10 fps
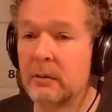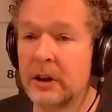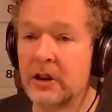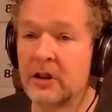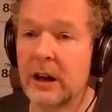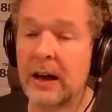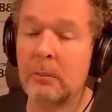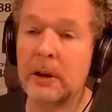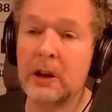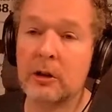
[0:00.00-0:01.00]
risks
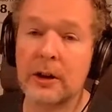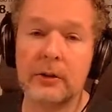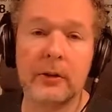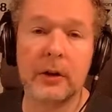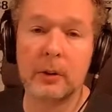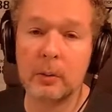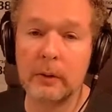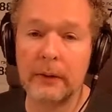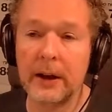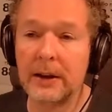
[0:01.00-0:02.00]
and we transferred all
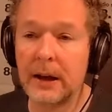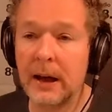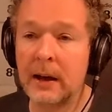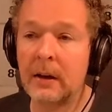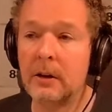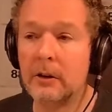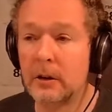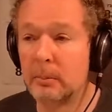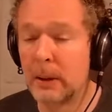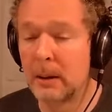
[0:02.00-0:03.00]
of their debt to
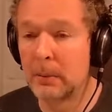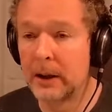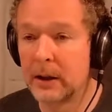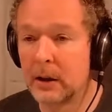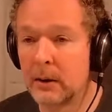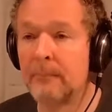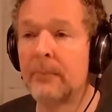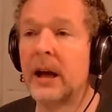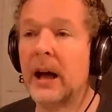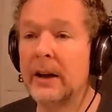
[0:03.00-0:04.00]
the public,
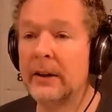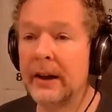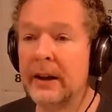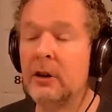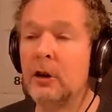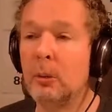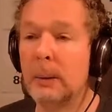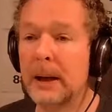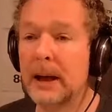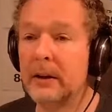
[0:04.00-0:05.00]
and then we
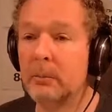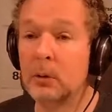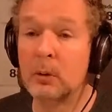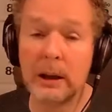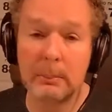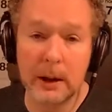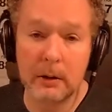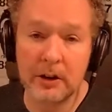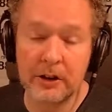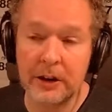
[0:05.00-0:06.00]
paid them all their
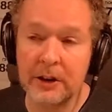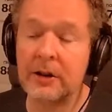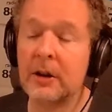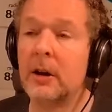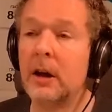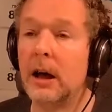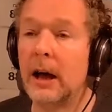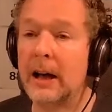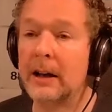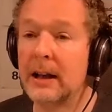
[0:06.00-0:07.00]
bonuses
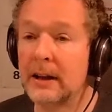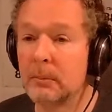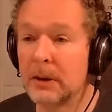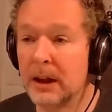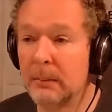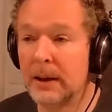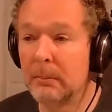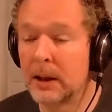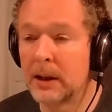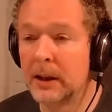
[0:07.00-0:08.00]
and let them keep their
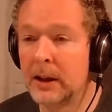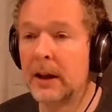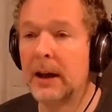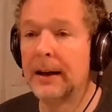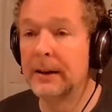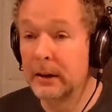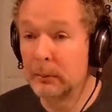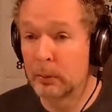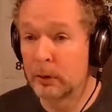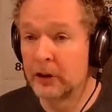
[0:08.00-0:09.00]
money and
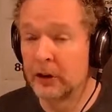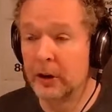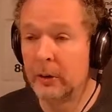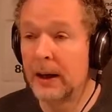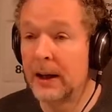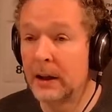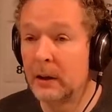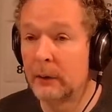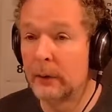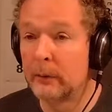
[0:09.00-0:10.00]
didn't prosecute any
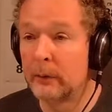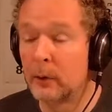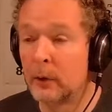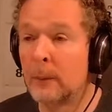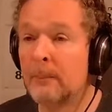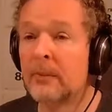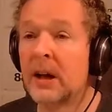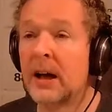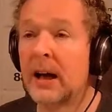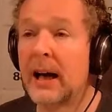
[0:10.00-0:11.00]
of them for
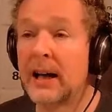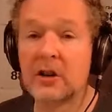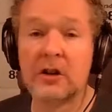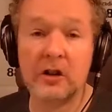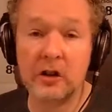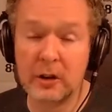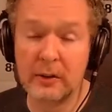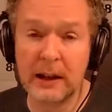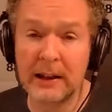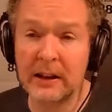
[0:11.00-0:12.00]
acts that should
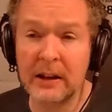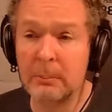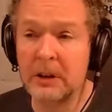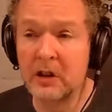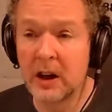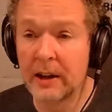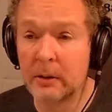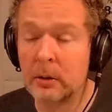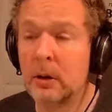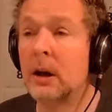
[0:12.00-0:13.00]
have landed them in
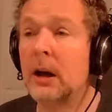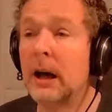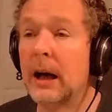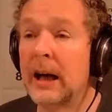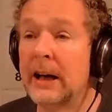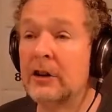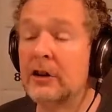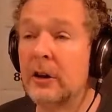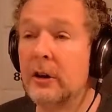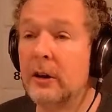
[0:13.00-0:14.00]
jail.
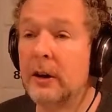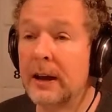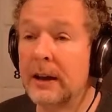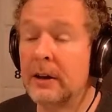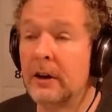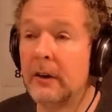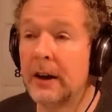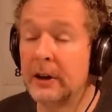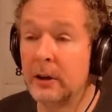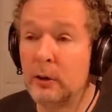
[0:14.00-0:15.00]
And then
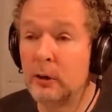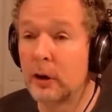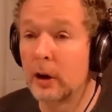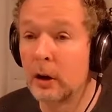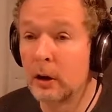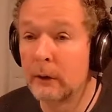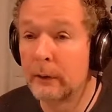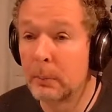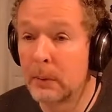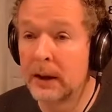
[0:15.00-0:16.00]
they used a lot of
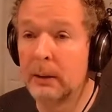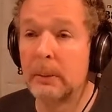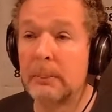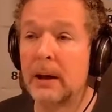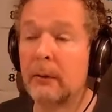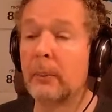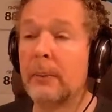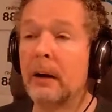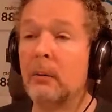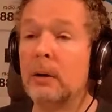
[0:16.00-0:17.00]
the money we bailed them
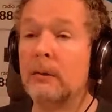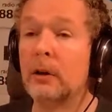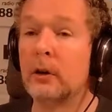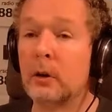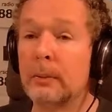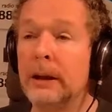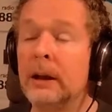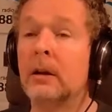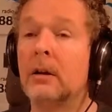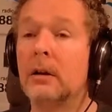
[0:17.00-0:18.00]
out with to
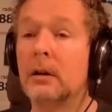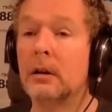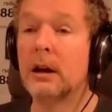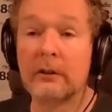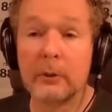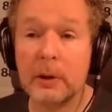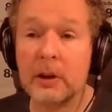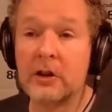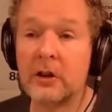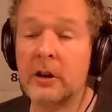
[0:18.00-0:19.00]
lobby
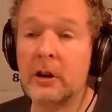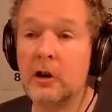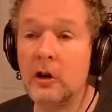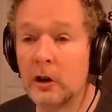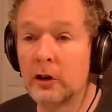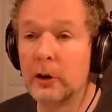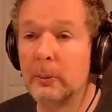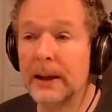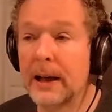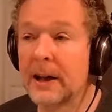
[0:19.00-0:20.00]
governments not to
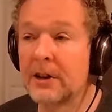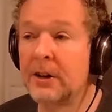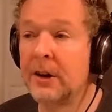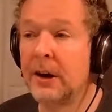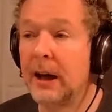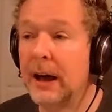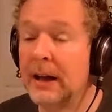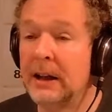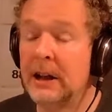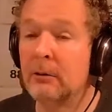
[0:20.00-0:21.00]
enact
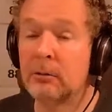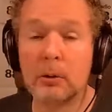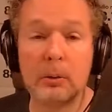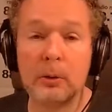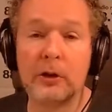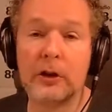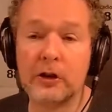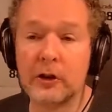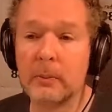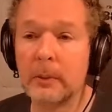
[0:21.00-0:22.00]
any rules to
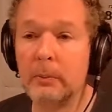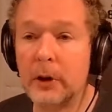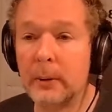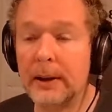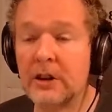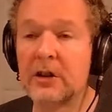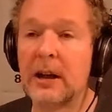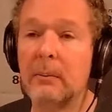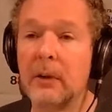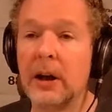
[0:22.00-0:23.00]
stop them doing the
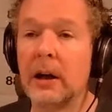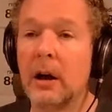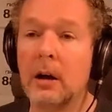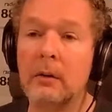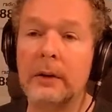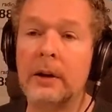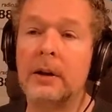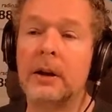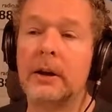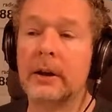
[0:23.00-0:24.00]
same thing over
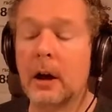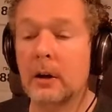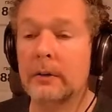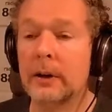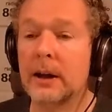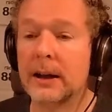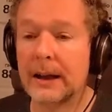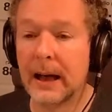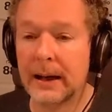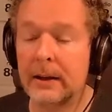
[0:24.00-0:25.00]
and over
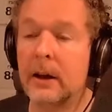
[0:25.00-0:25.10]
again.